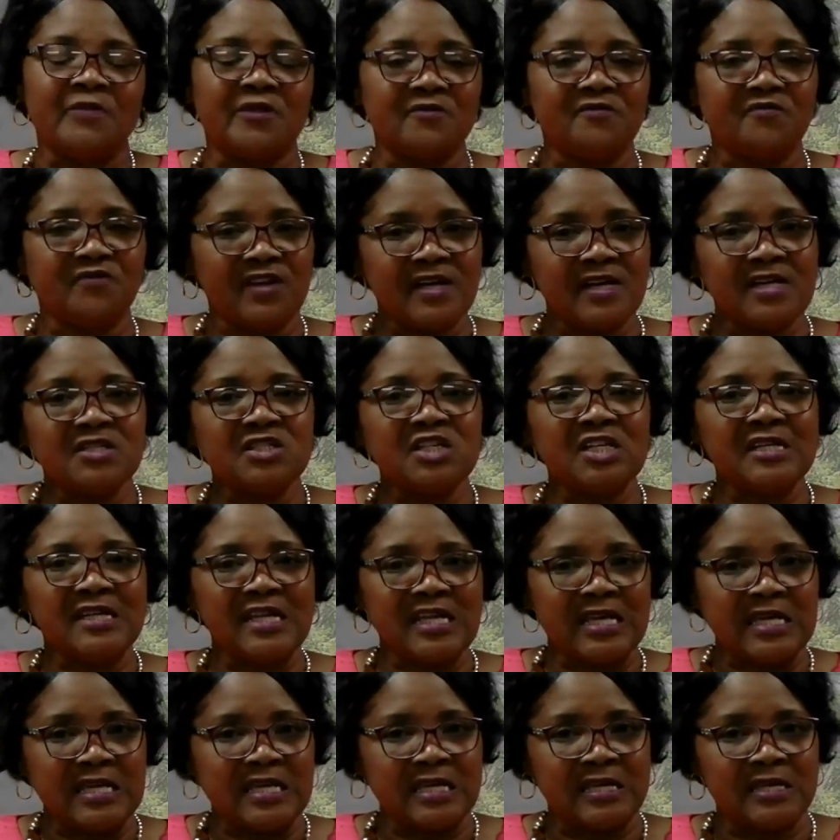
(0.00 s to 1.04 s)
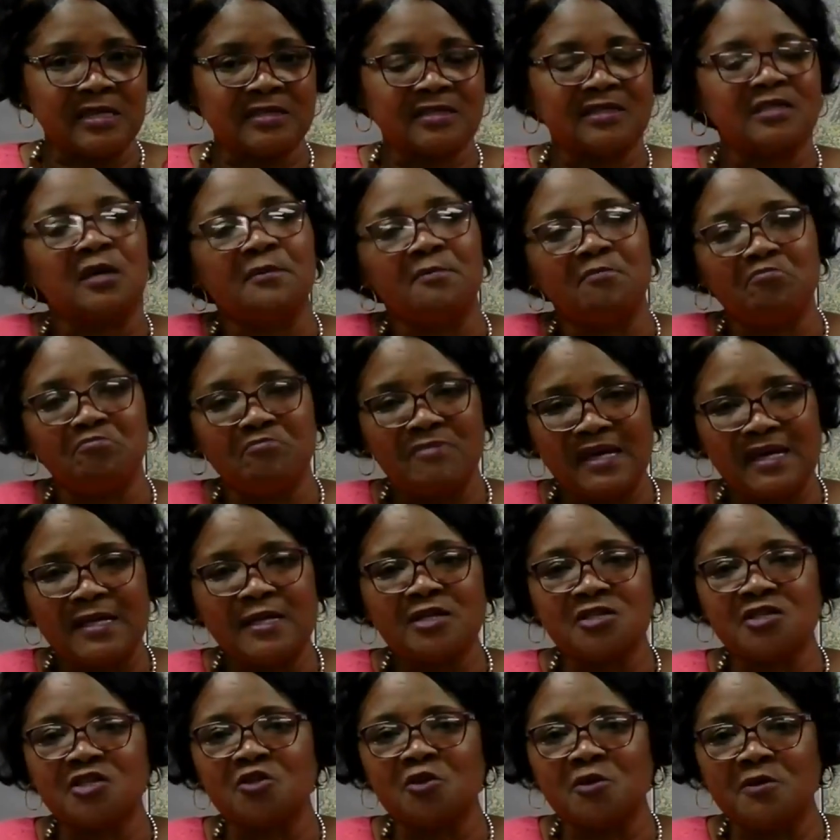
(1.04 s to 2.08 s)
The vision is to
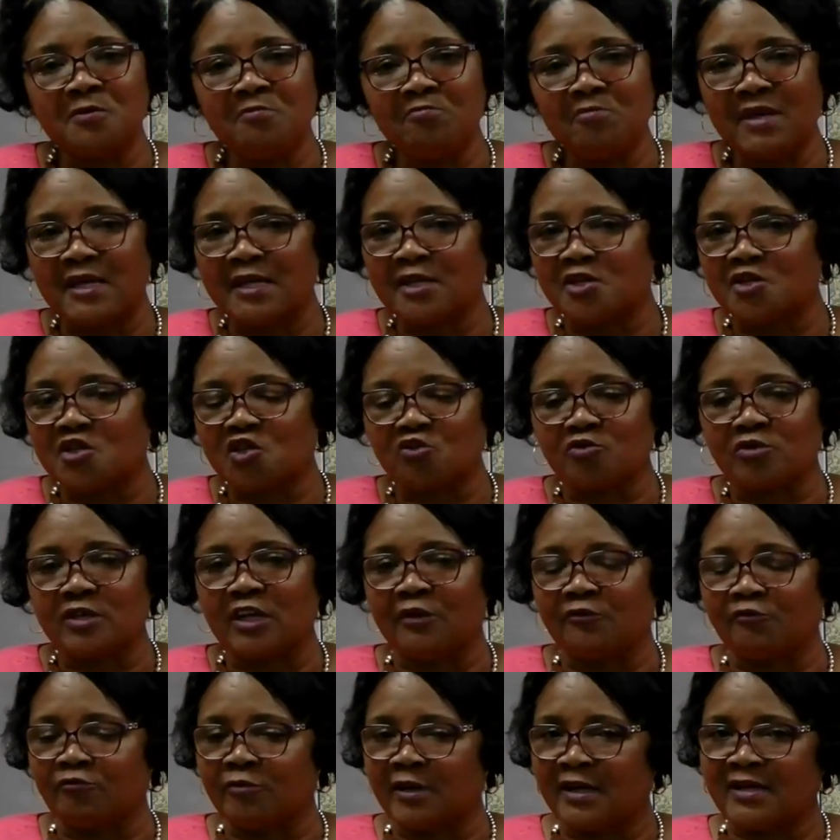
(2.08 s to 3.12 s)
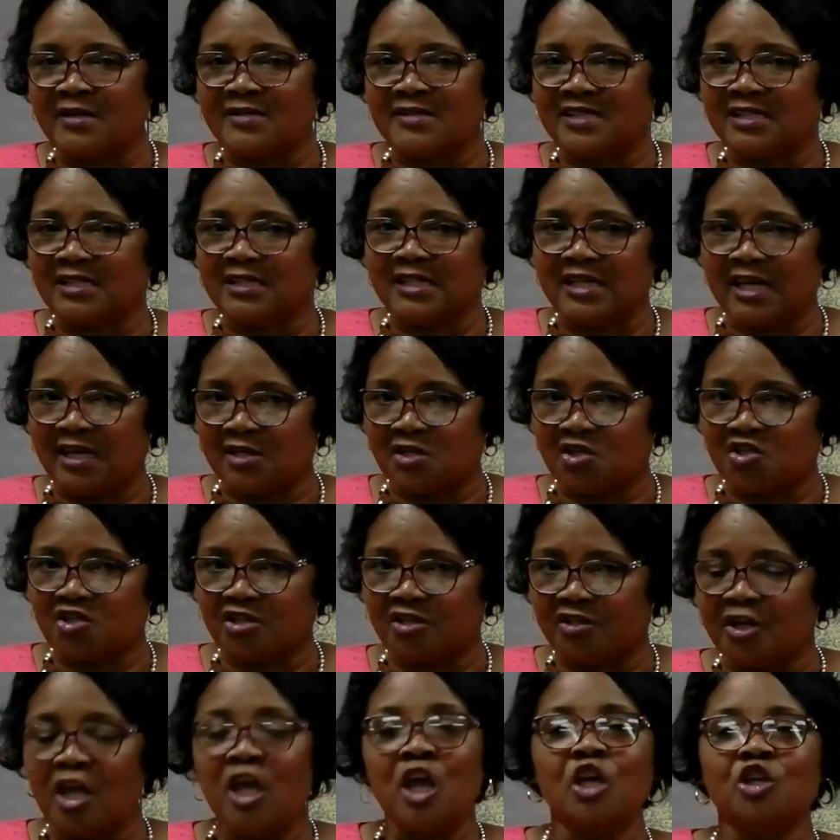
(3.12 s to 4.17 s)
Minister the ministry of
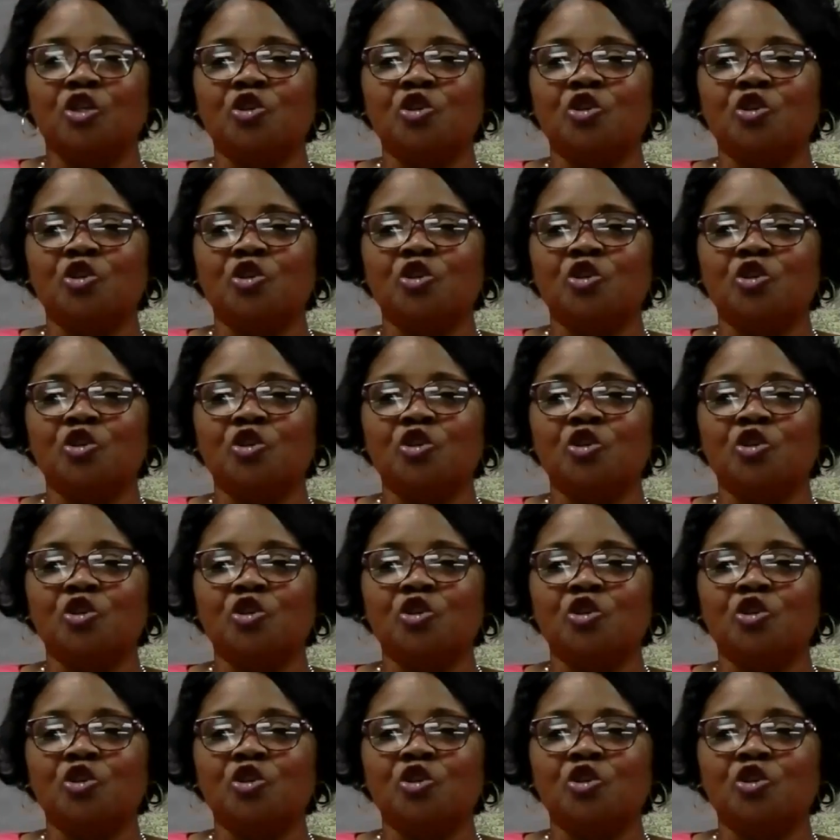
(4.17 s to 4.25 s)
reconciliation.